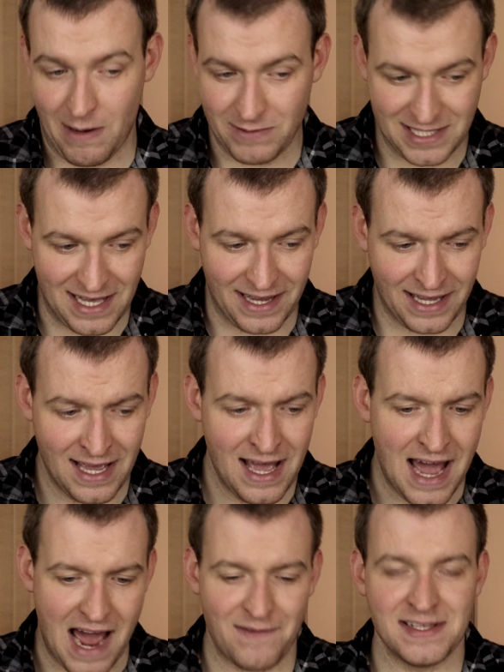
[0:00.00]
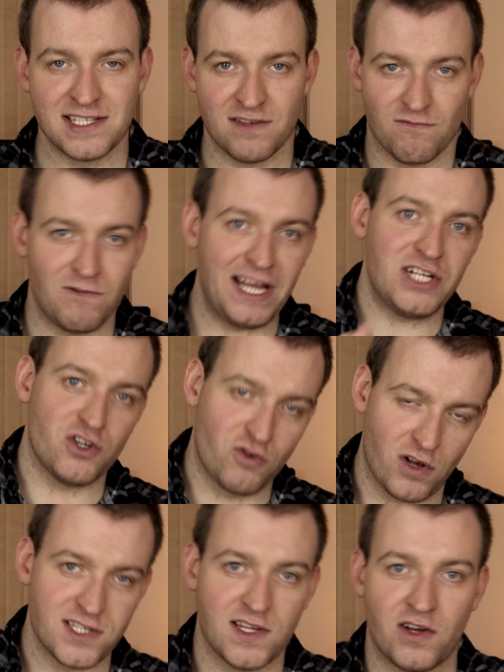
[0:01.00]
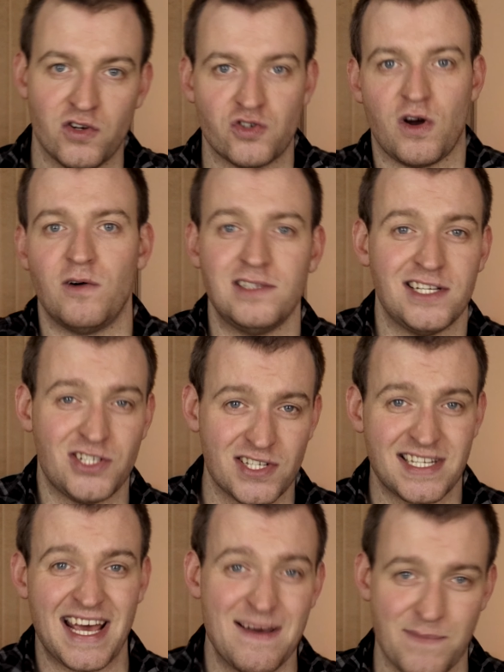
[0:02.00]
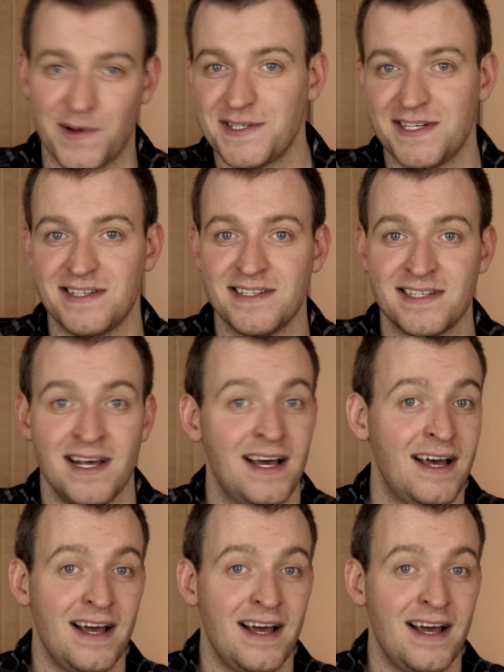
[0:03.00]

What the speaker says: I was like having to reach across the controller just to hit buttons.